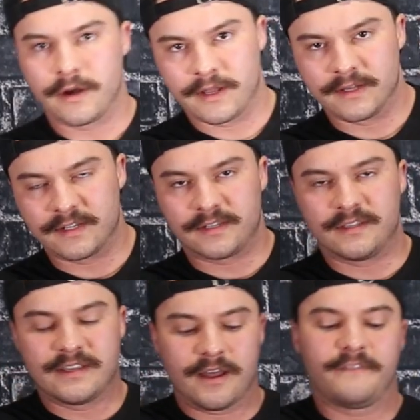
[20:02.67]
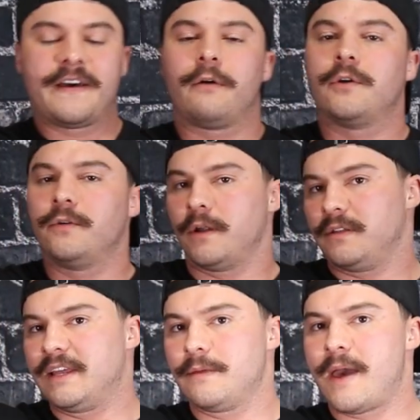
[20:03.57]
here it is. This is the Falco gun
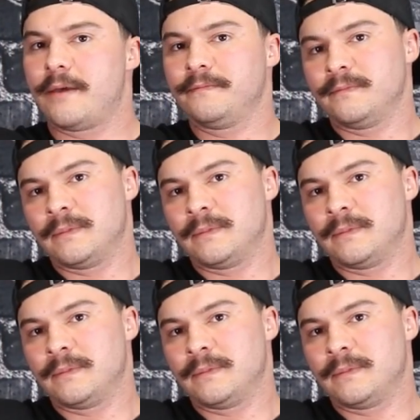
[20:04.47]
cleaning mat.